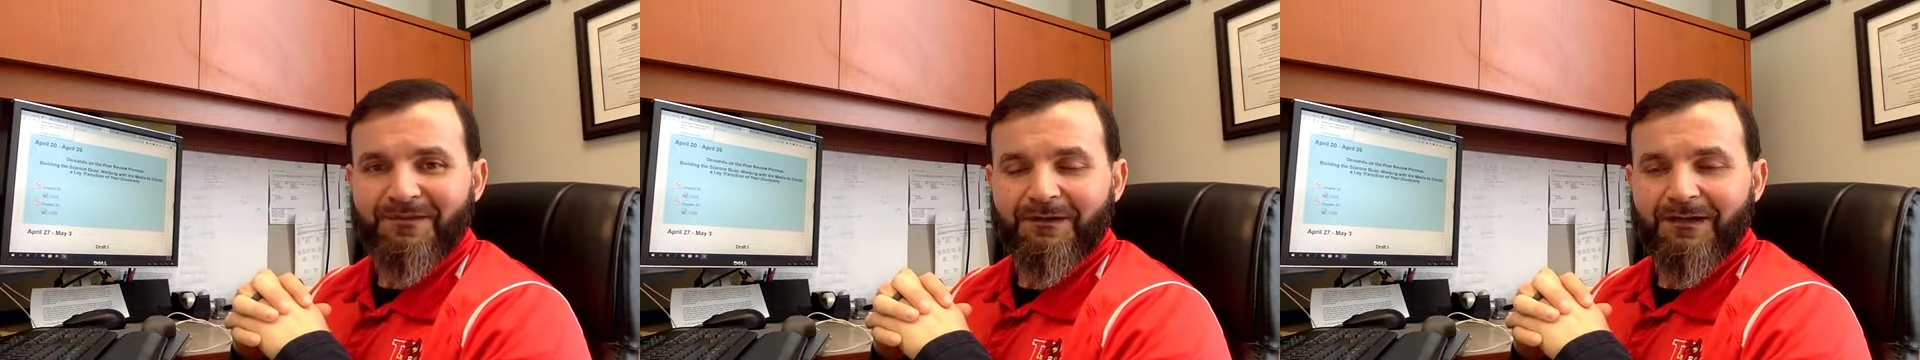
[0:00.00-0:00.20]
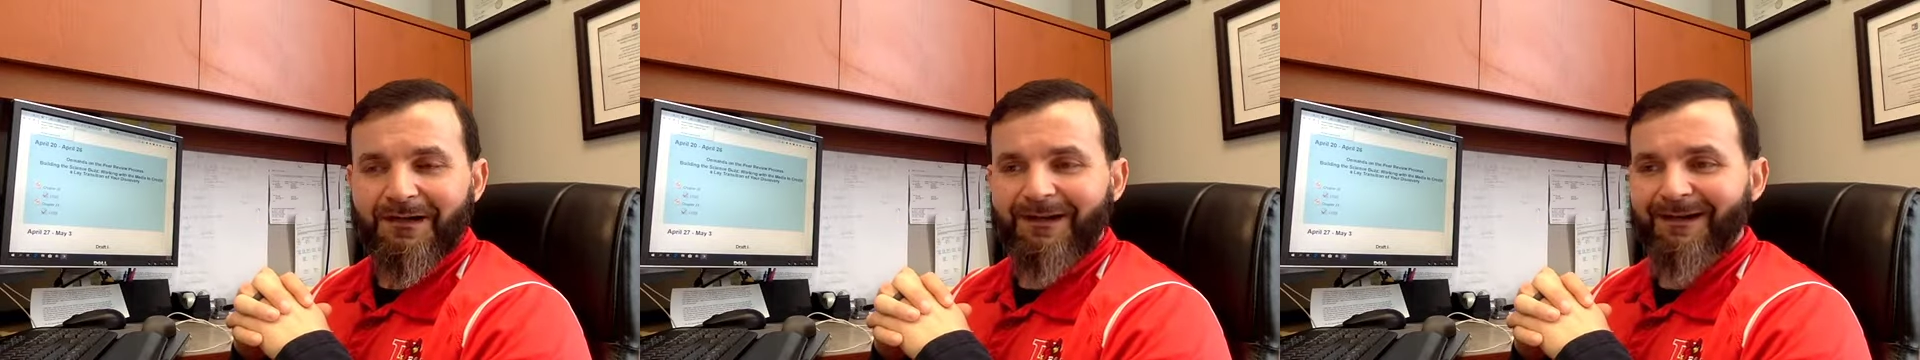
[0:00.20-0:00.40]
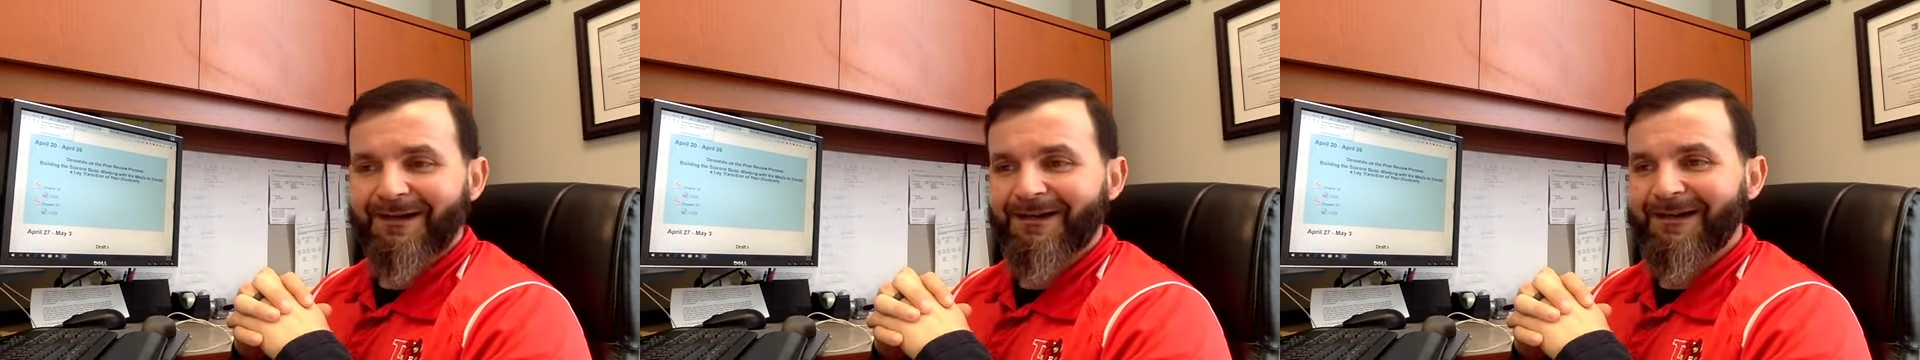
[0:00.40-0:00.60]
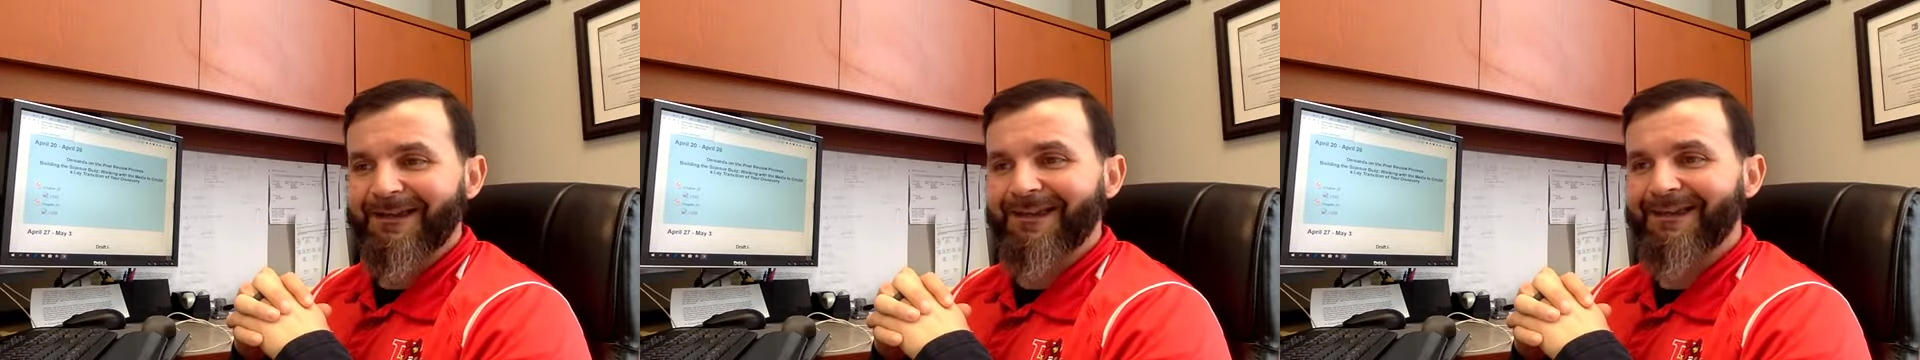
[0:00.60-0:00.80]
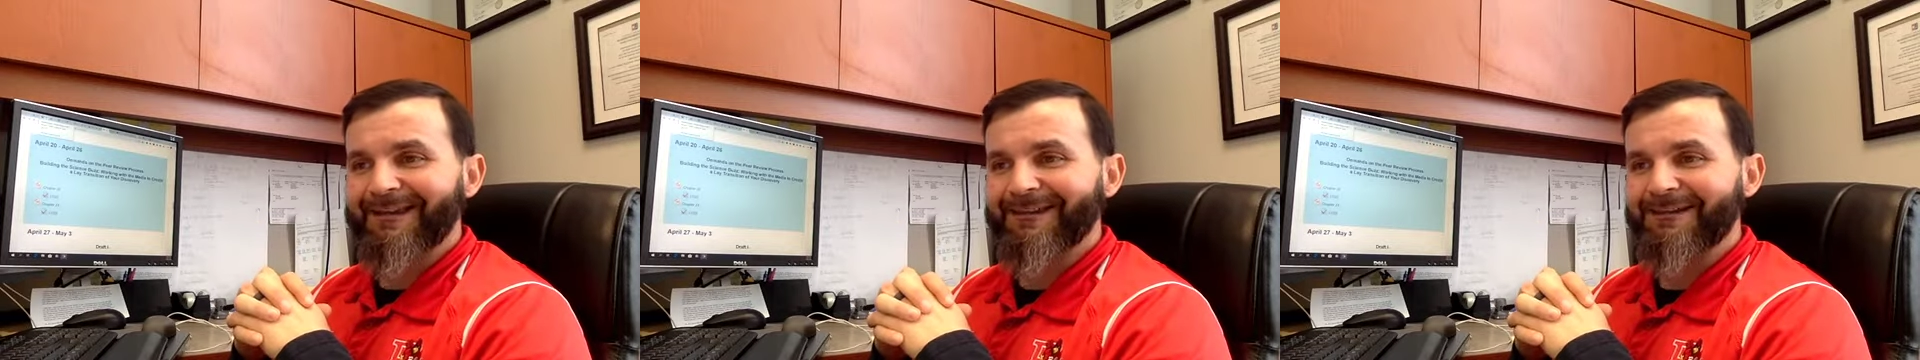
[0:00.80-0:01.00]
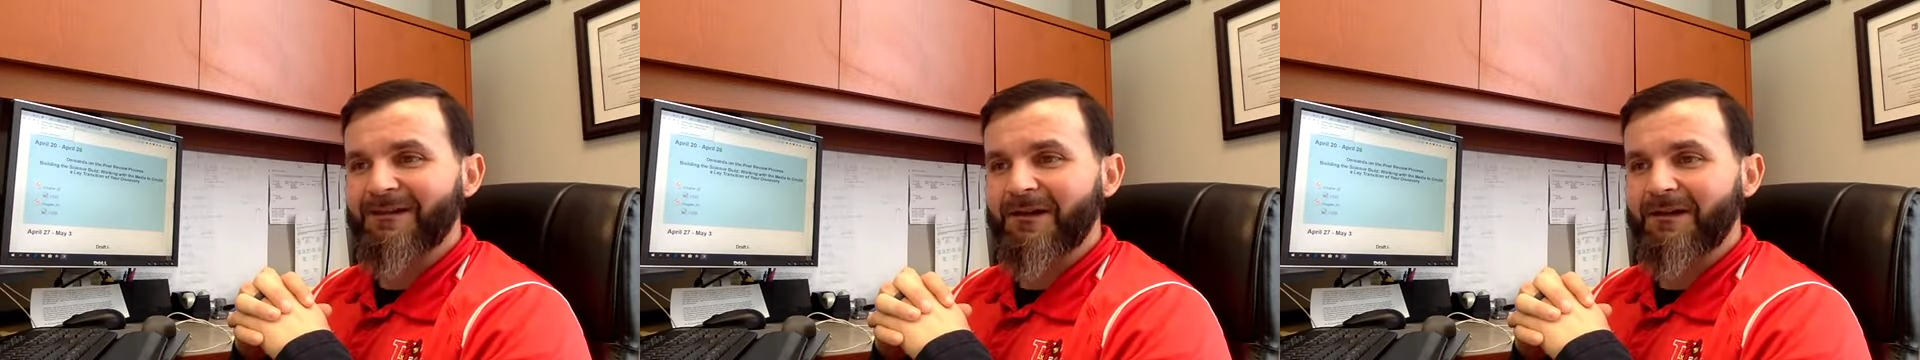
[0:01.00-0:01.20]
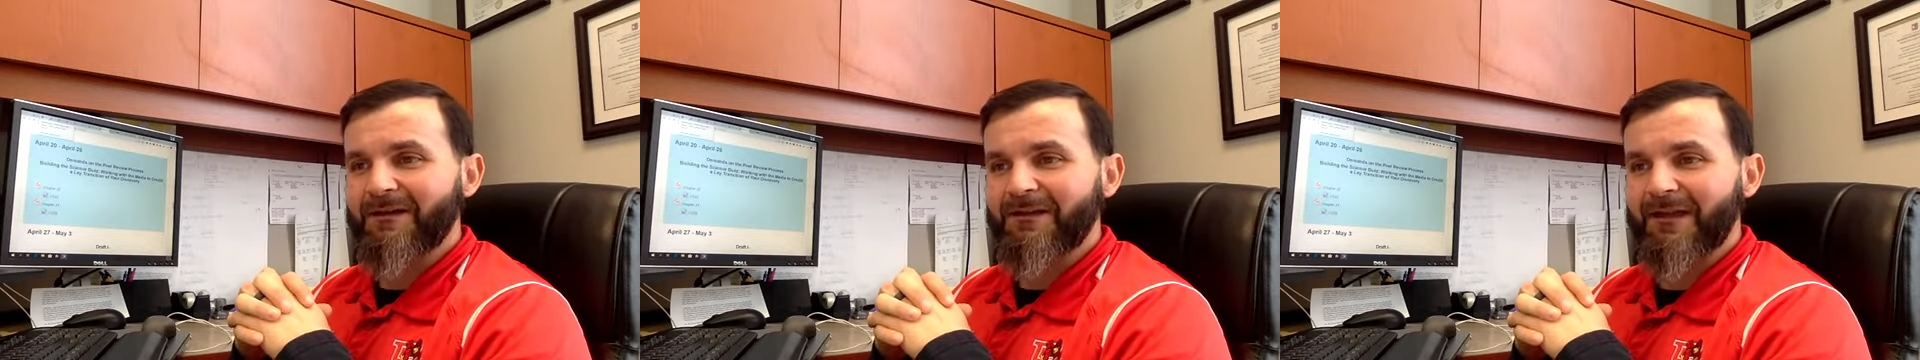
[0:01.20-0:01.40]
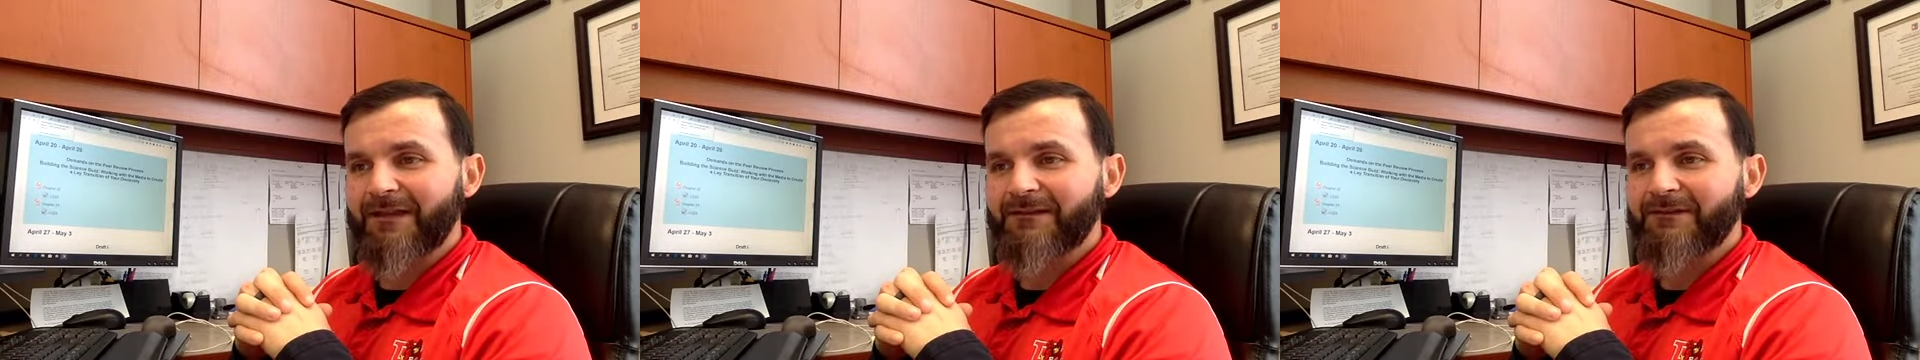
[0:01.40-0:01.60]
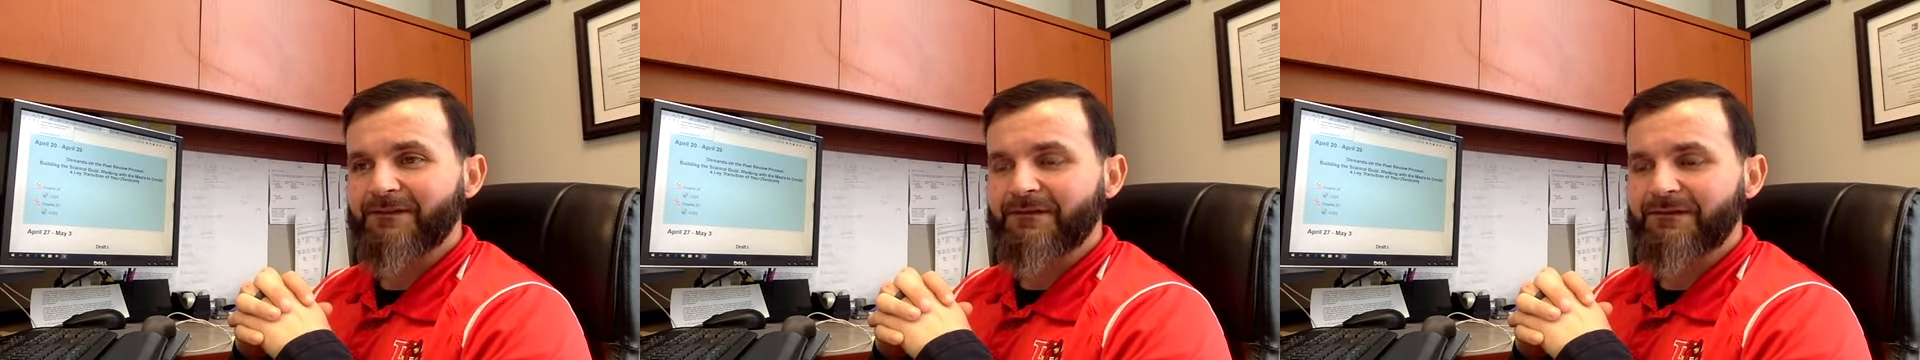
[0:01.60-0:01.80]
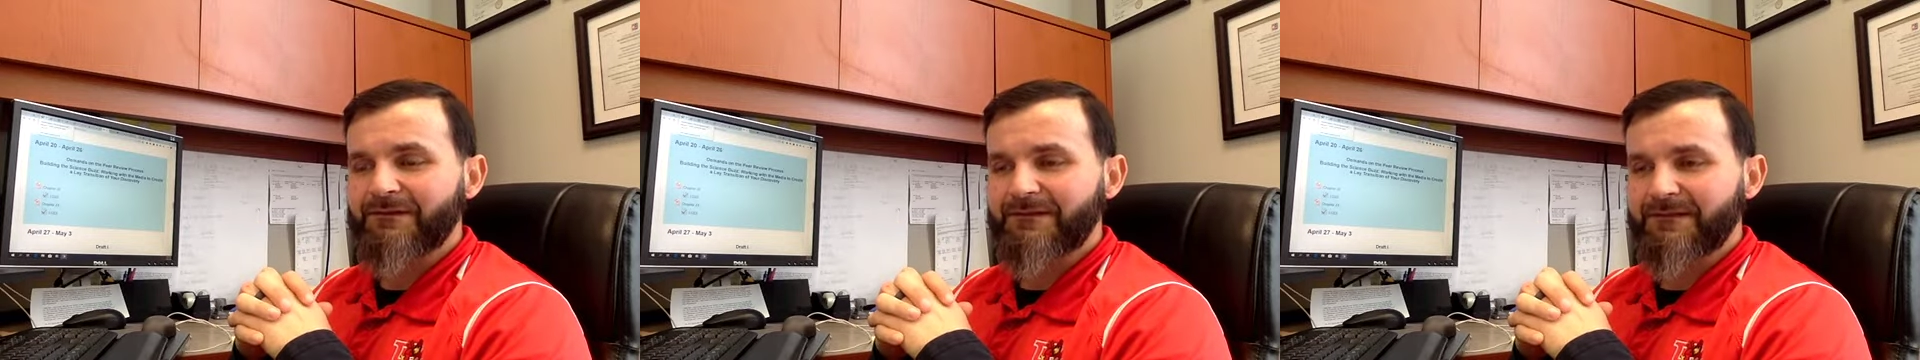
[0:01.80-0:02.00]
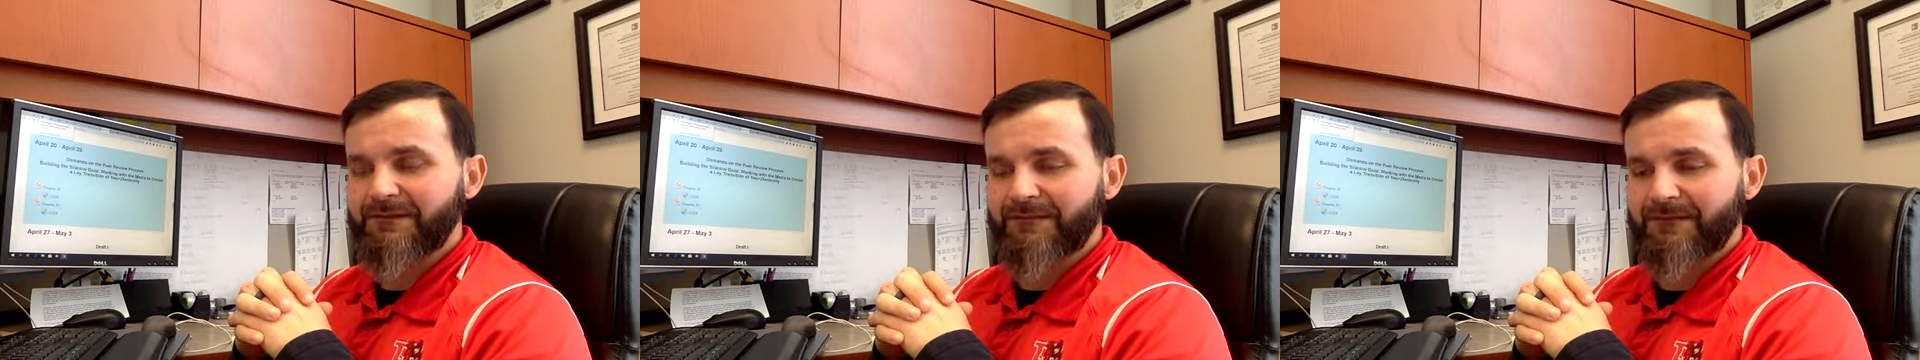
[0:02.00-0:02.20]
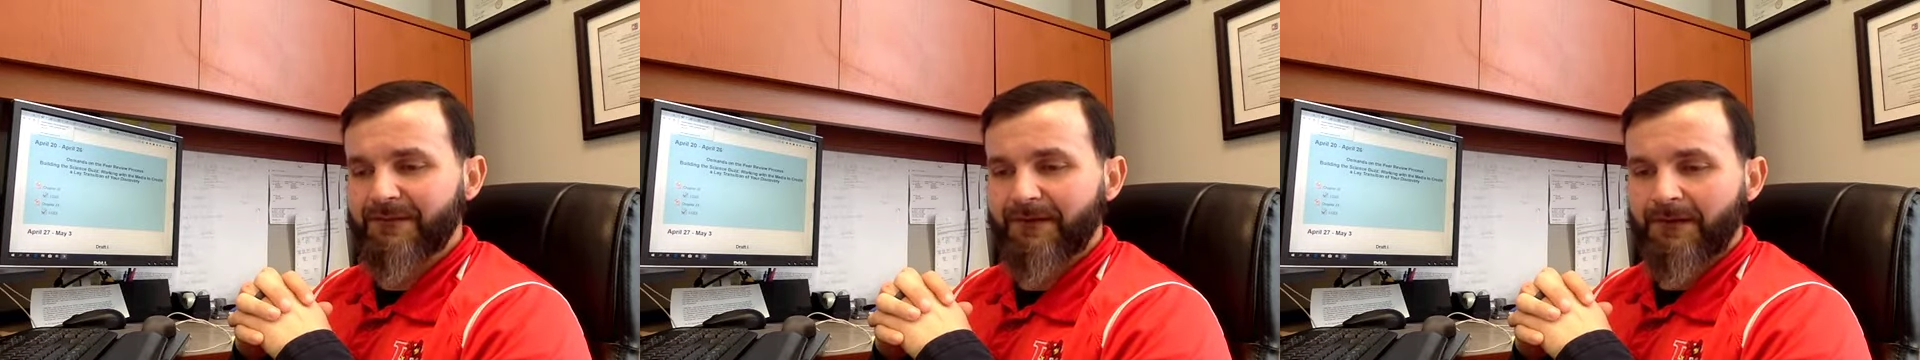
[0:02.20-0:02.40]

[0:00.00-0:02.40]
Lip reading: and editor-in-chief,